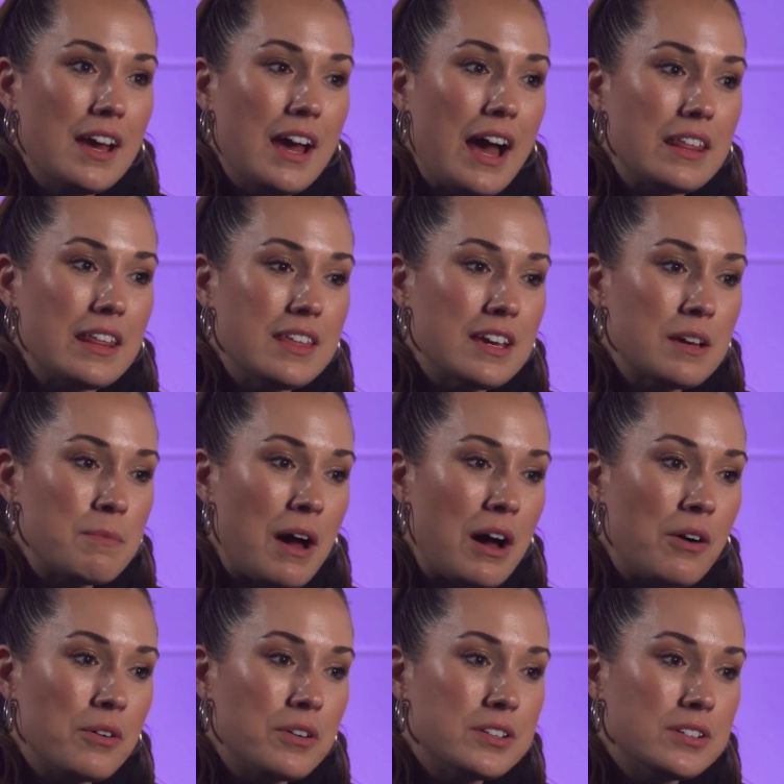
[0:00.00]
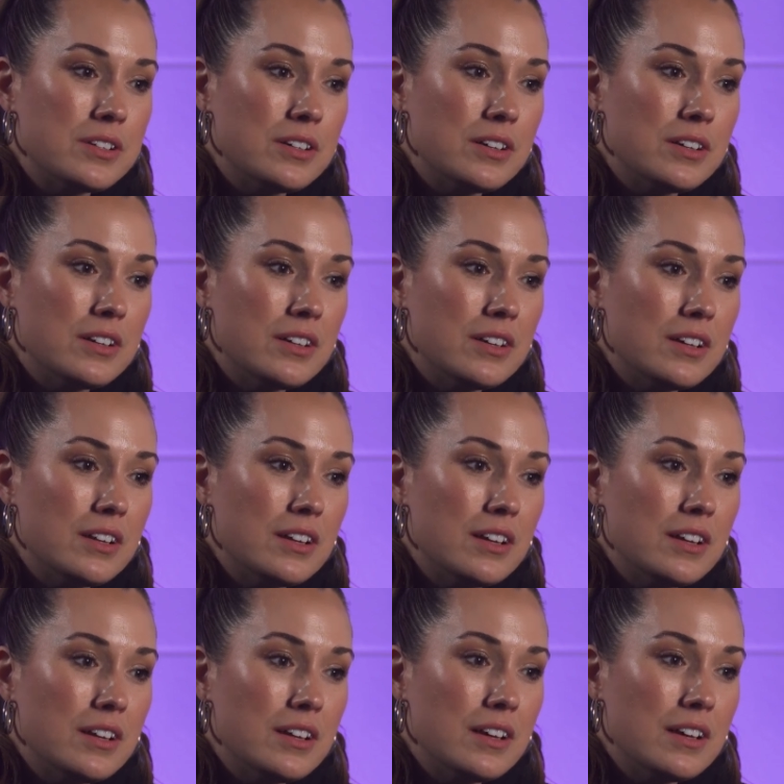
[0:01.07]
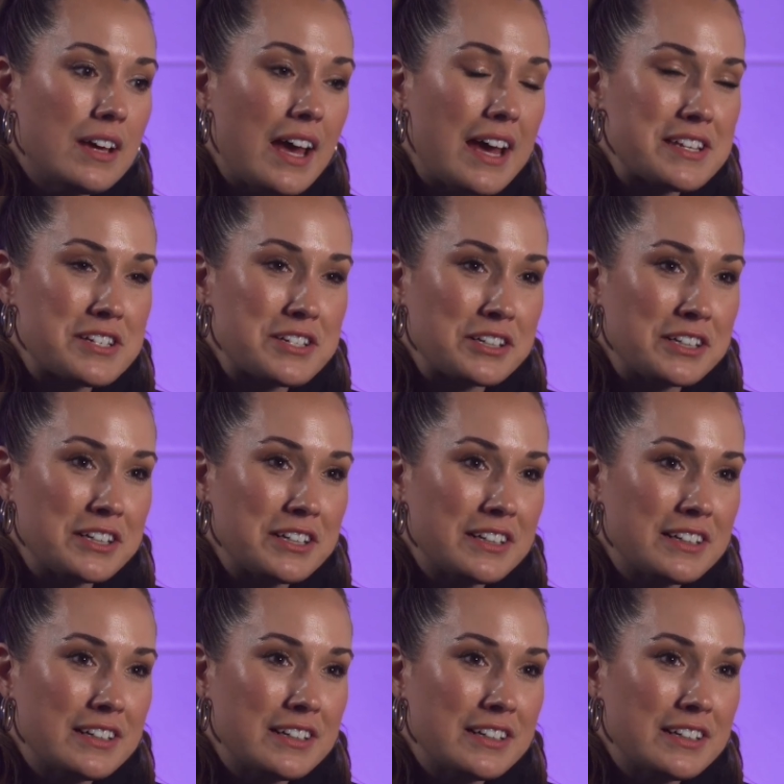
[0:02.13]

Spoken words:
I think about Esther.